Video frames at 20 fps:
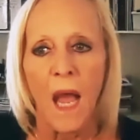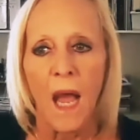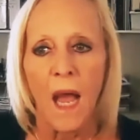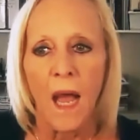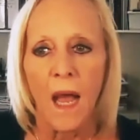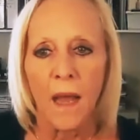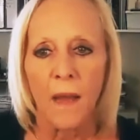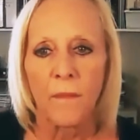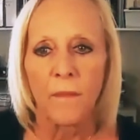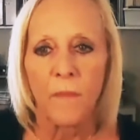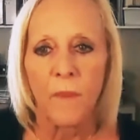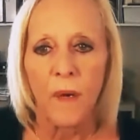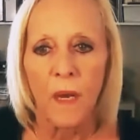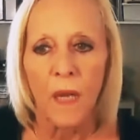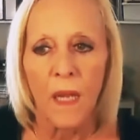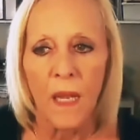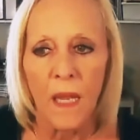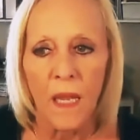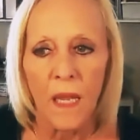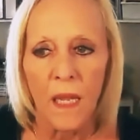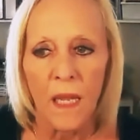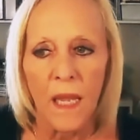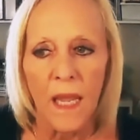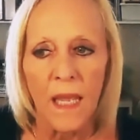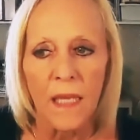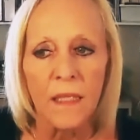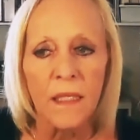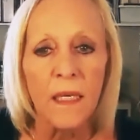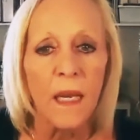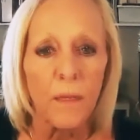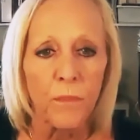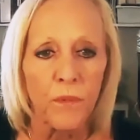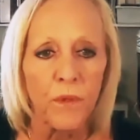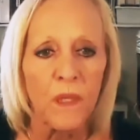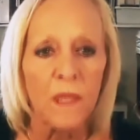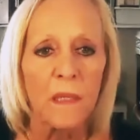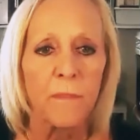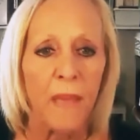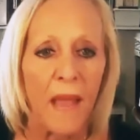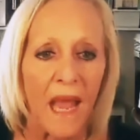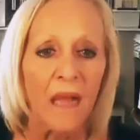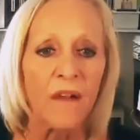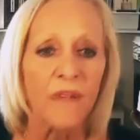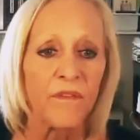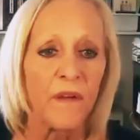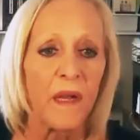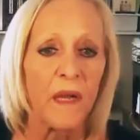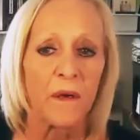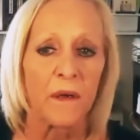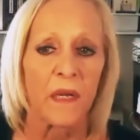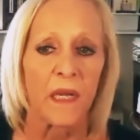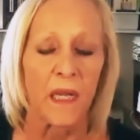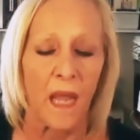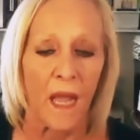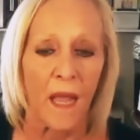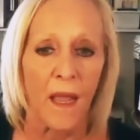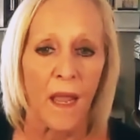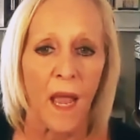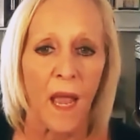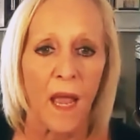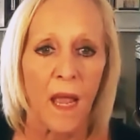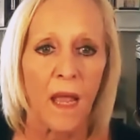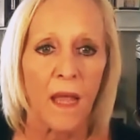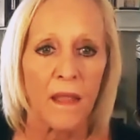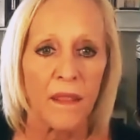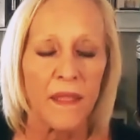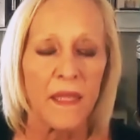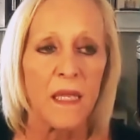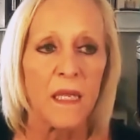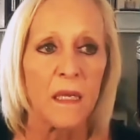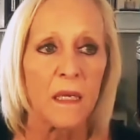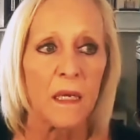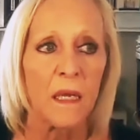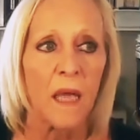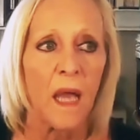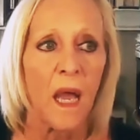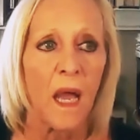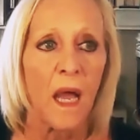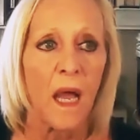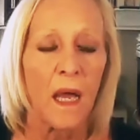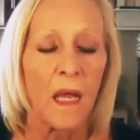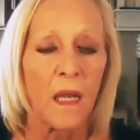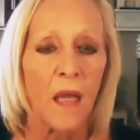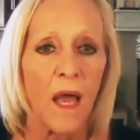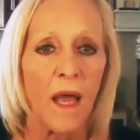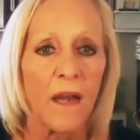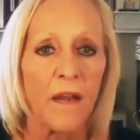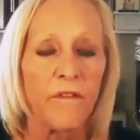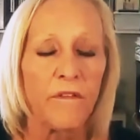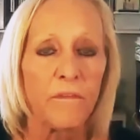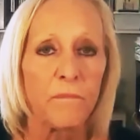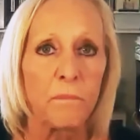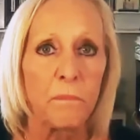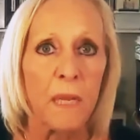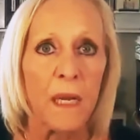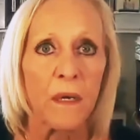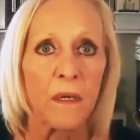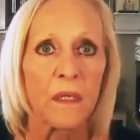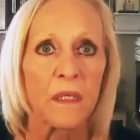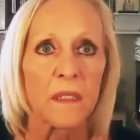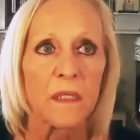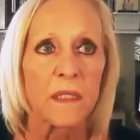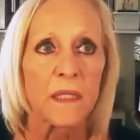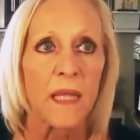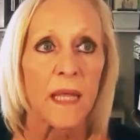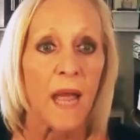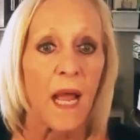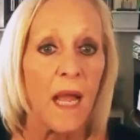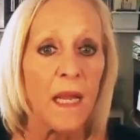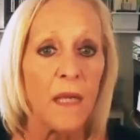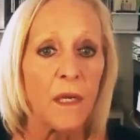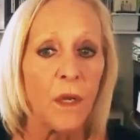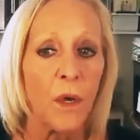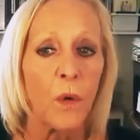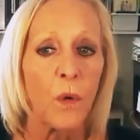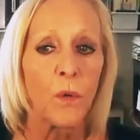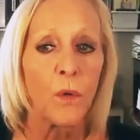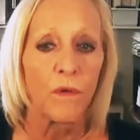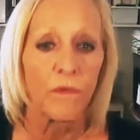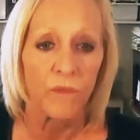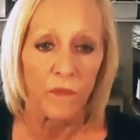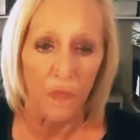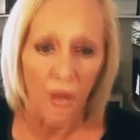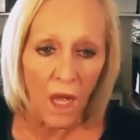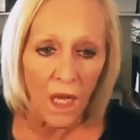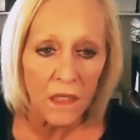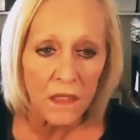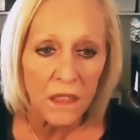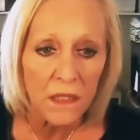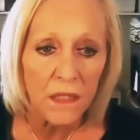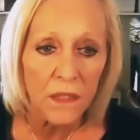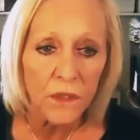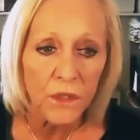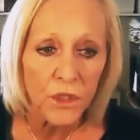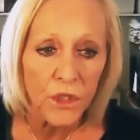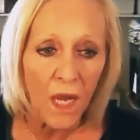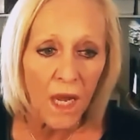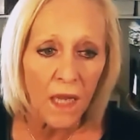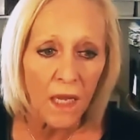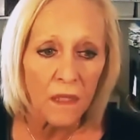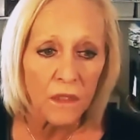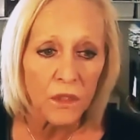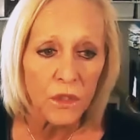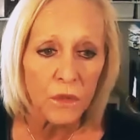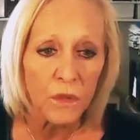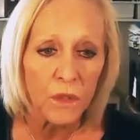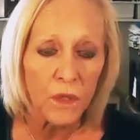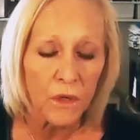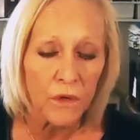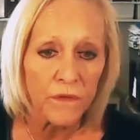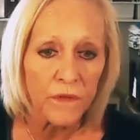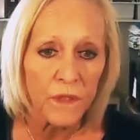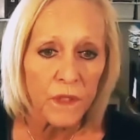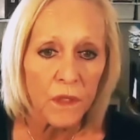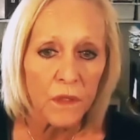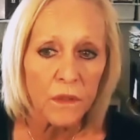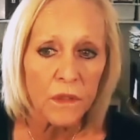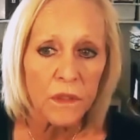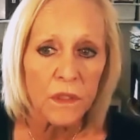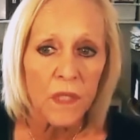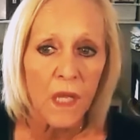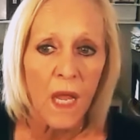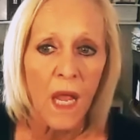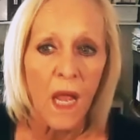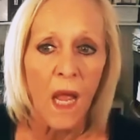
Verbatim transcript: um, it ended up really backfiring. I, I, think a lot of parents that I know who have lost their child to an overdose